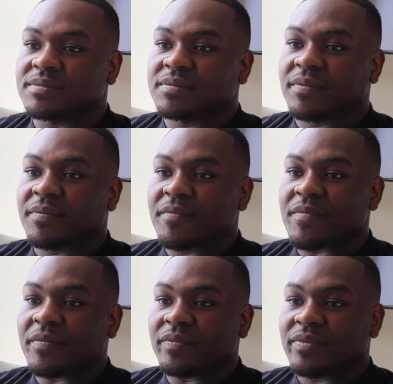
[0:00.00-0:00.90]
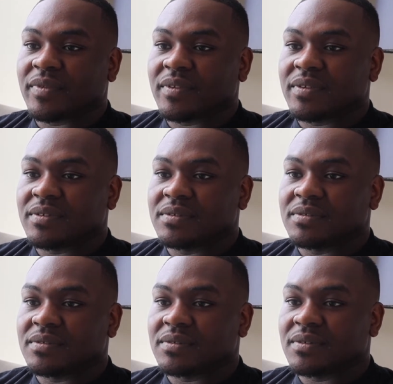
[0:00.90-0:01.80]
I can't imagine you're going to have to
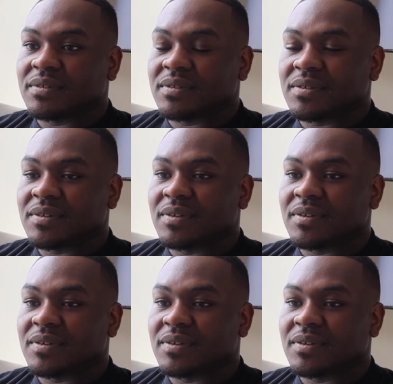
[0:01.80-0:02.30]
look